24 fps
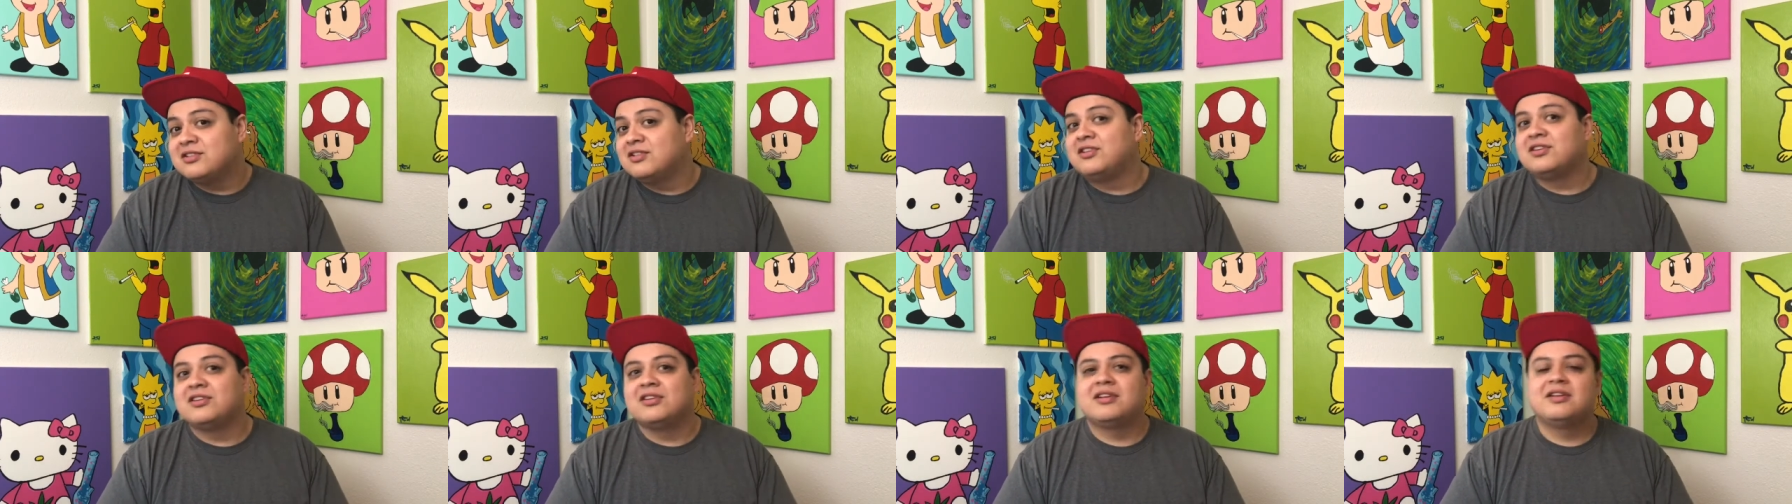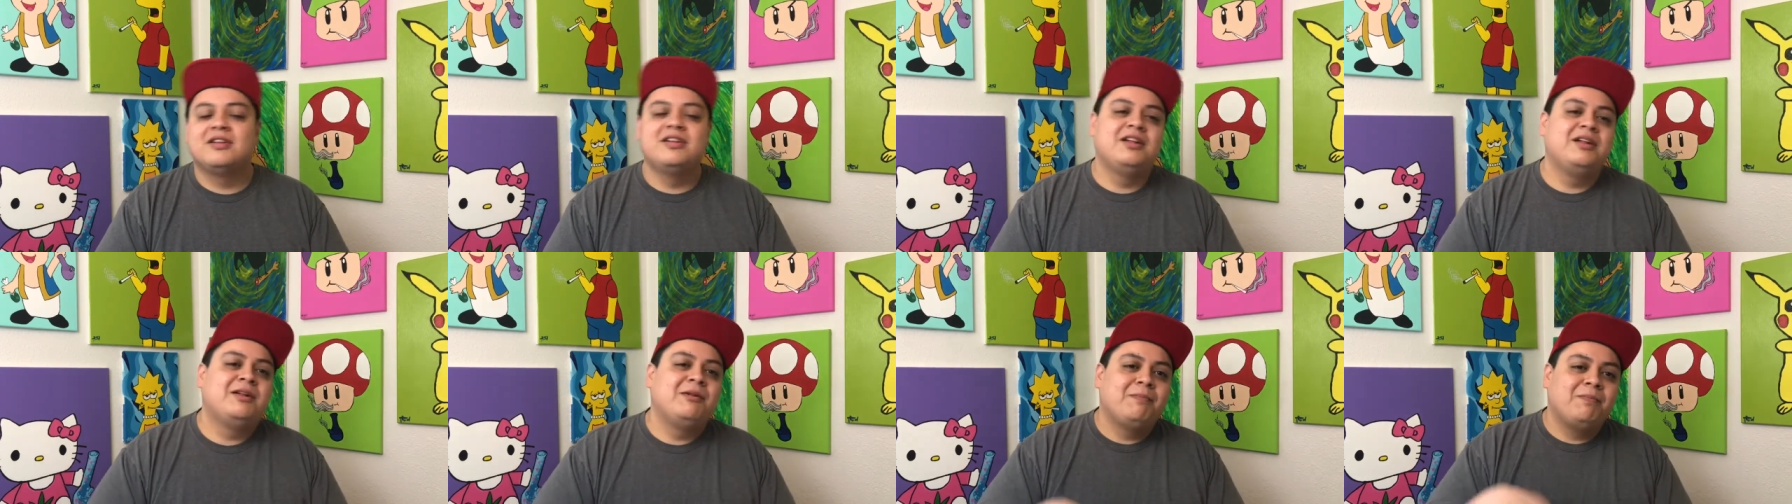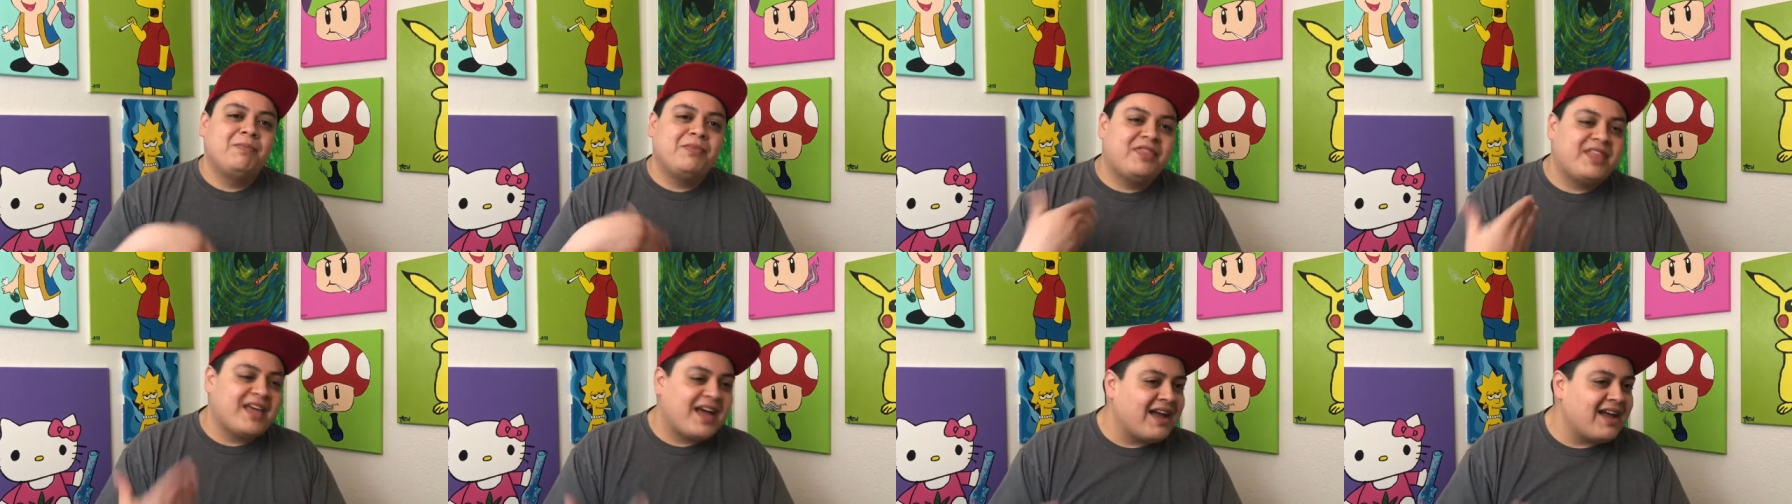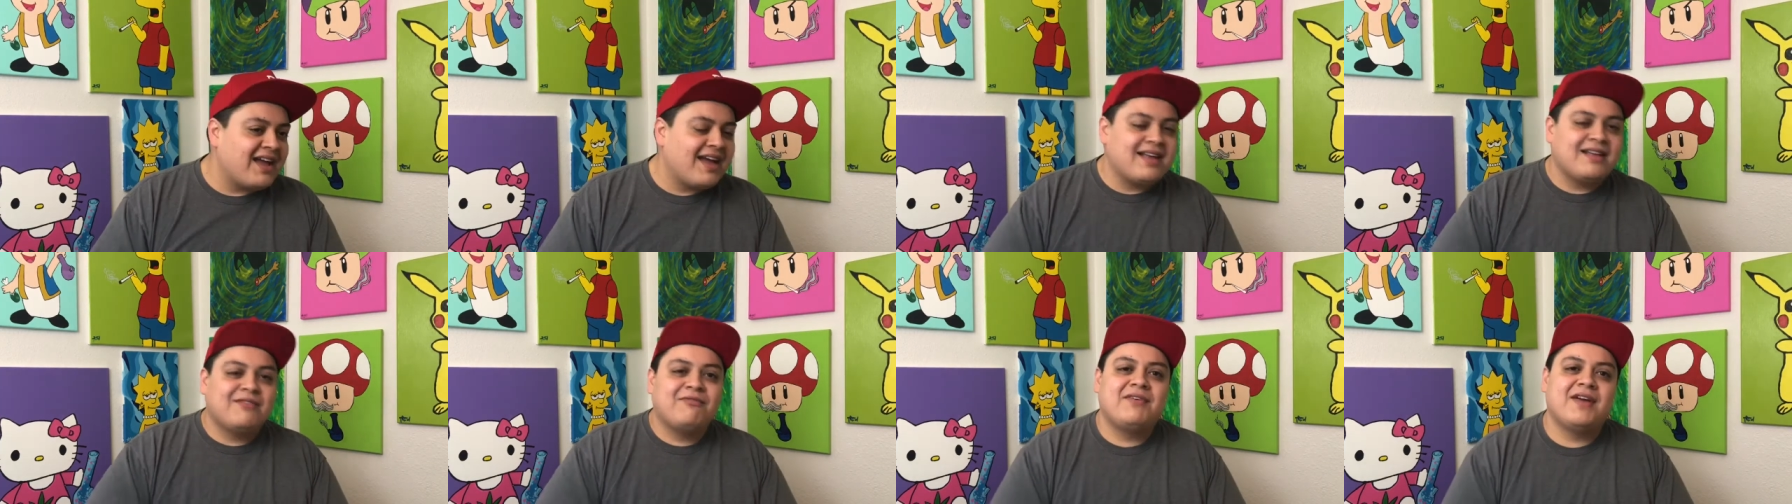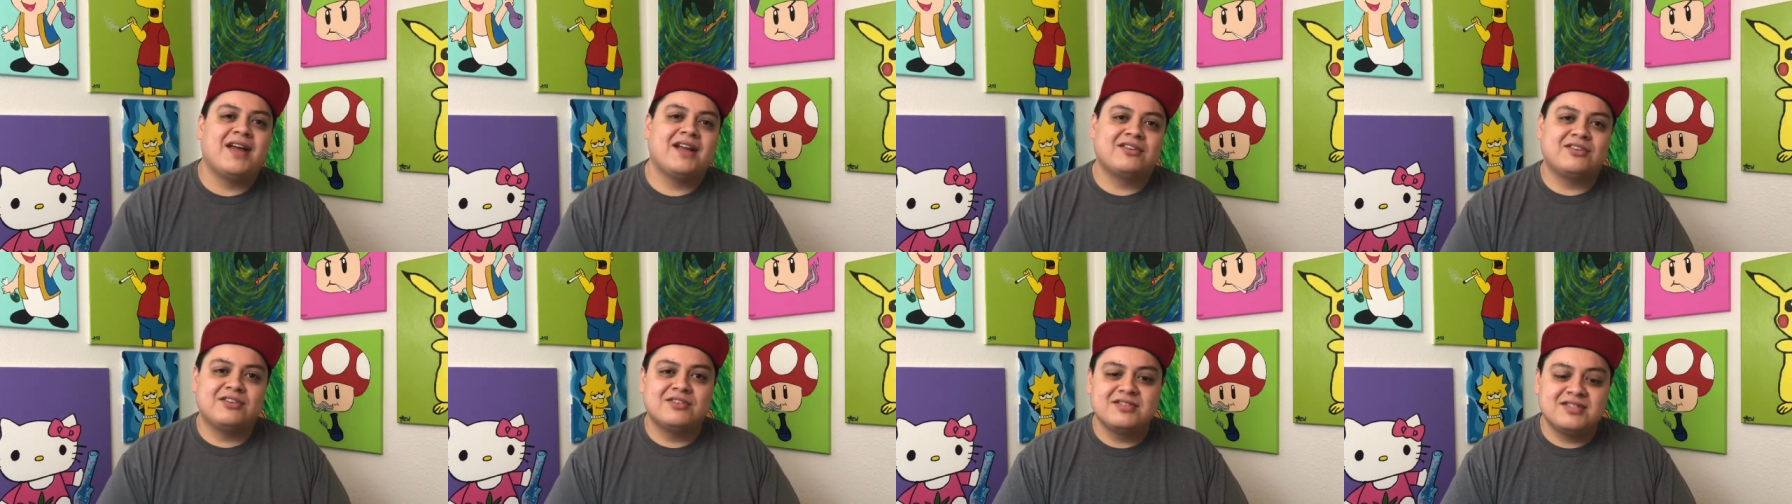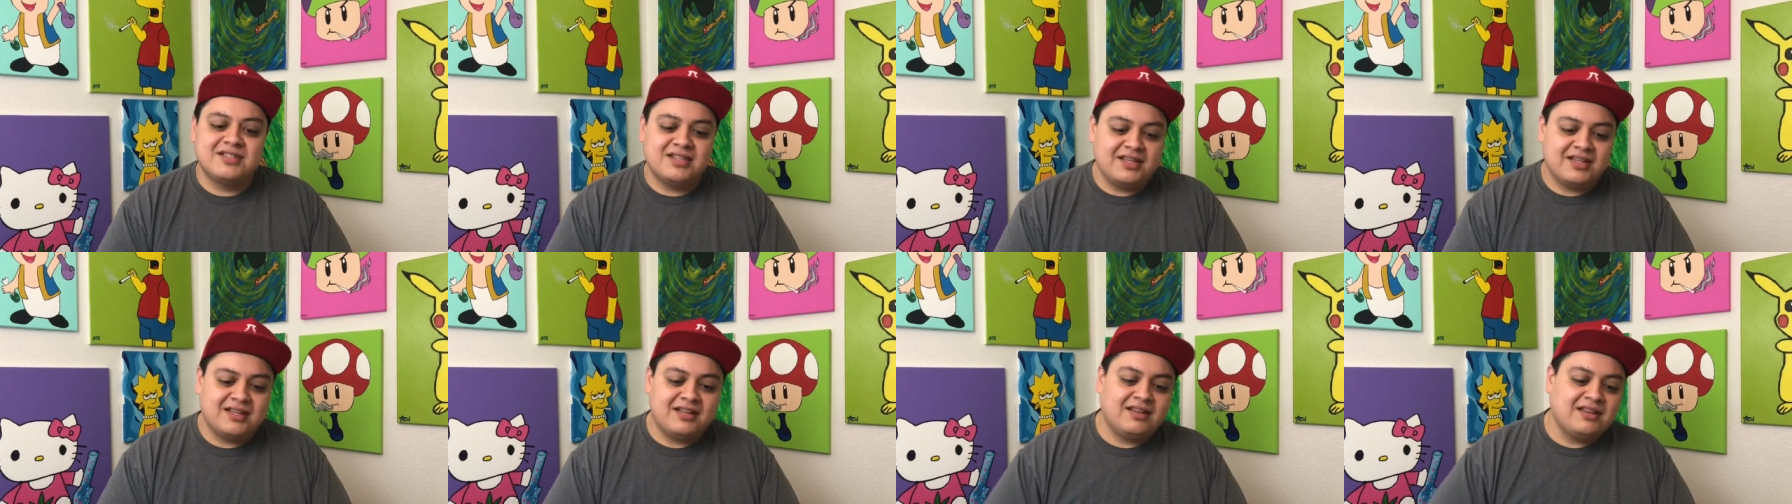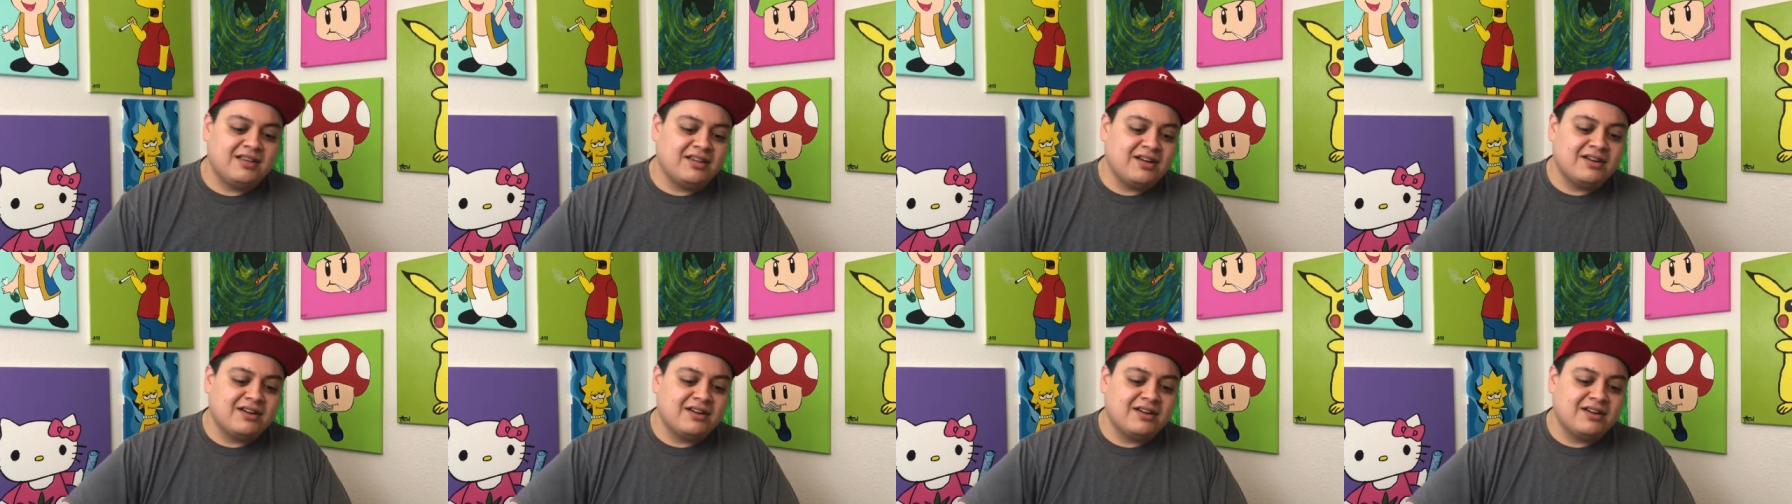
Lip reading: look, that hat factors in.